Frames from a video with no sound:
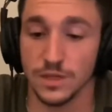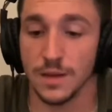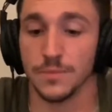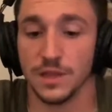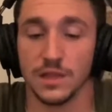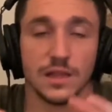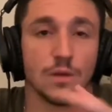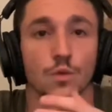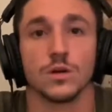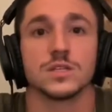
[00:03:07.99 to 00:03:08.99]
them, and they
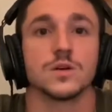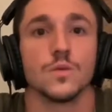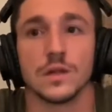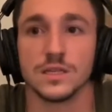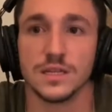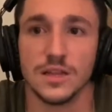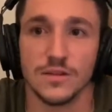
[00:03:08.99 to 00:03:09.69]
work so well together.